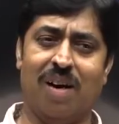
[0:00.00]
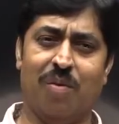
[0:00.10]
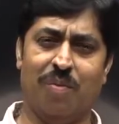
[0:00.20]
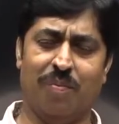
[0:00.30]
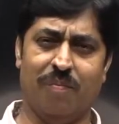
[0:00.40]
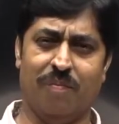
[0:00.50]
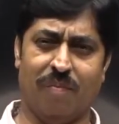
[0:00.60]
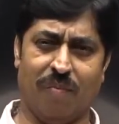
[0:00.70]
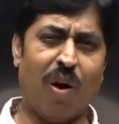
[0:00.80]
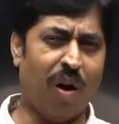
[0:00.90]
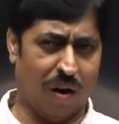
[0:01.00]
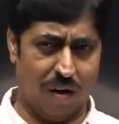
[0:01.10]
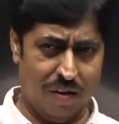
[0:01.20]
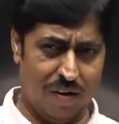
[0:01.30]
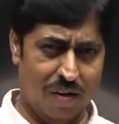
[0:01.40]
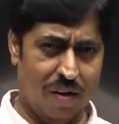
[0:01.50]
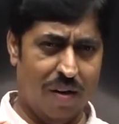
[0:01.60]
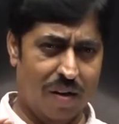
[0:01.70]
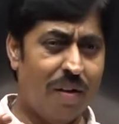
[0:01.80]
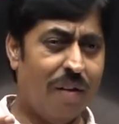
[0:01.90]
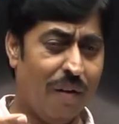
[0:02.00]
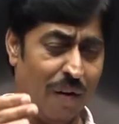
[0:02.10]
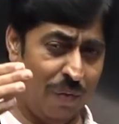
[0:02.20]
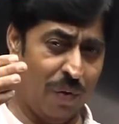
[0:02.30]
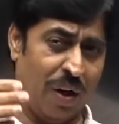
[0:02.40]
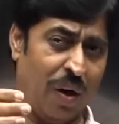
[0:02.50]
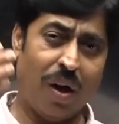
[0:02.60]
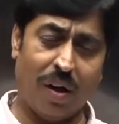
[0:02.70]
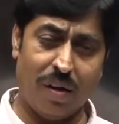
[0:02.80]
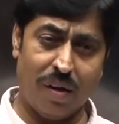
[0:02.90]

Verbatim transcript: now or if you are not